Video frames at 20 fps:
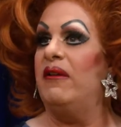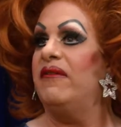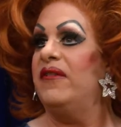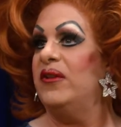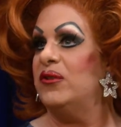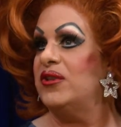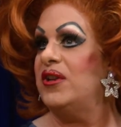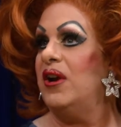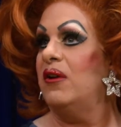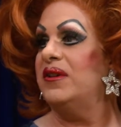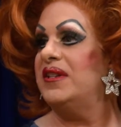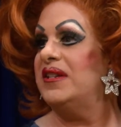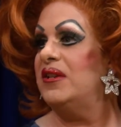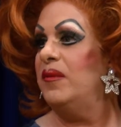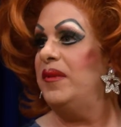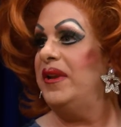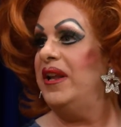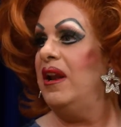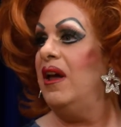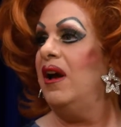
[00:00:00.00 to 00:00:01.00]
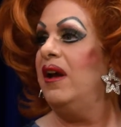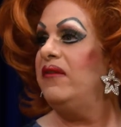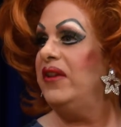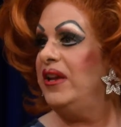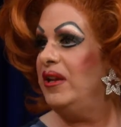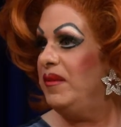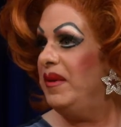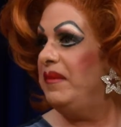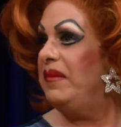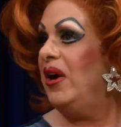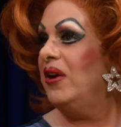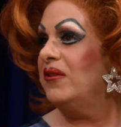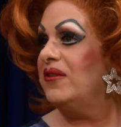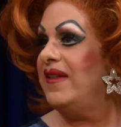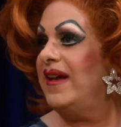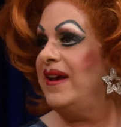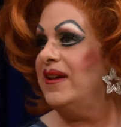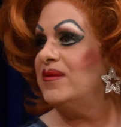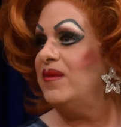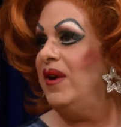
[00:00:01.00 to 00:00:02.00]
If Phil Starr had still been alive, he'd have been part
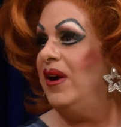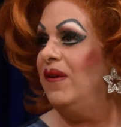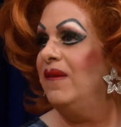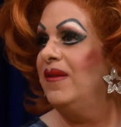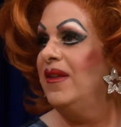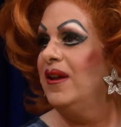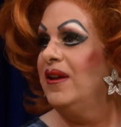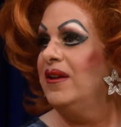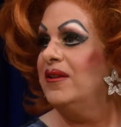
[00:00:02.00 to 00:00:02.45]
of that as well.